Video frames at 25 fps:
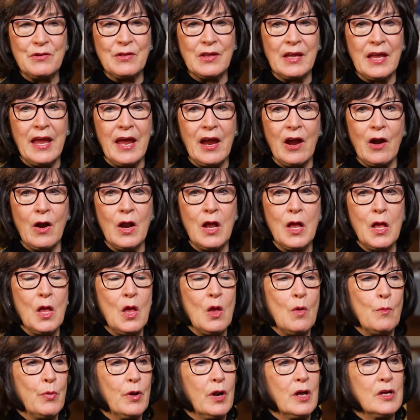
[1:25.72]
the care,
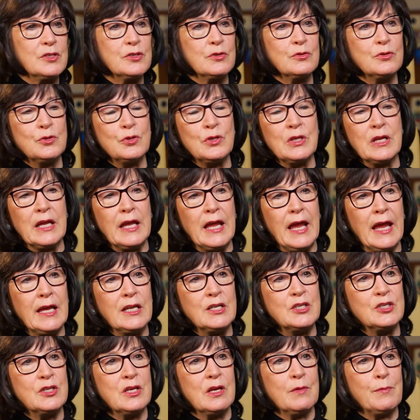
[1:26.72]
but also to
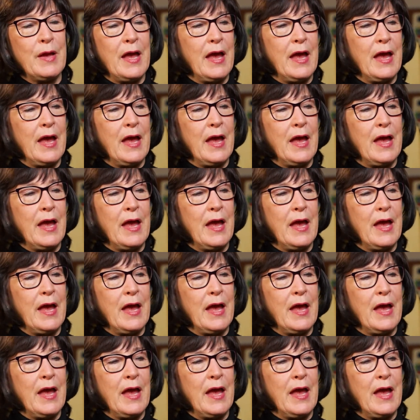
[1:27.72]
engage them